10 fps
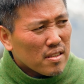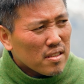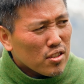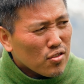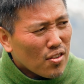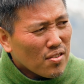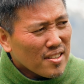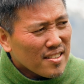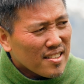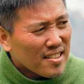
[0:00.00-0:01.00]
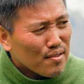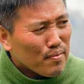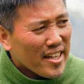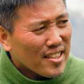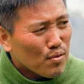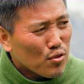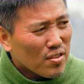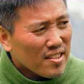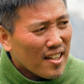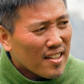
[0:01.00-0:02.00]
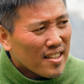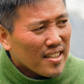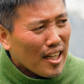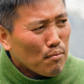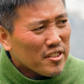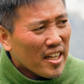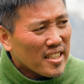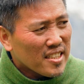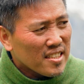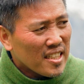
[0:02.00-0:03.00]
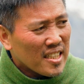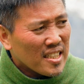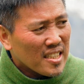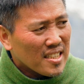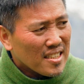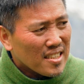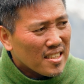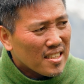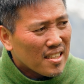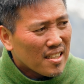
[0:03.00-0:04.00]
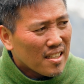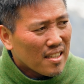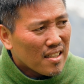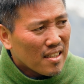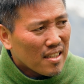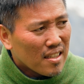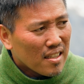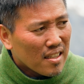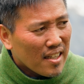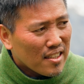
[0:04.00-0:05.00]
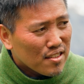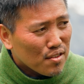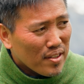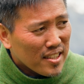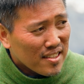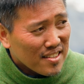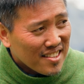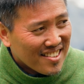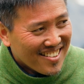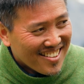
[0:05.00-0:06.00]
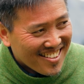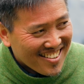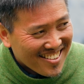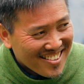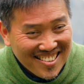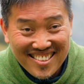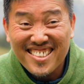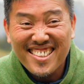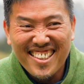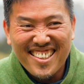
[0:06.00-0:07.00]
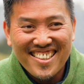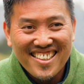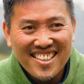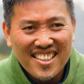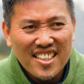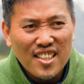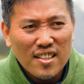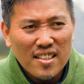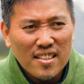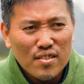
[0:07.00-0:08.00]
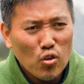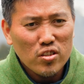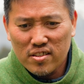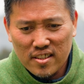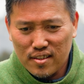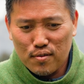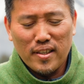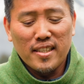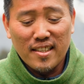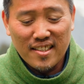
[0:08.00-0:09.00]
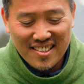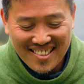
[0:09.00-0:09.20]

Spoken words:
The strongest man in the world comes down his knees and surrenders. Isn't it? Why not just surrender?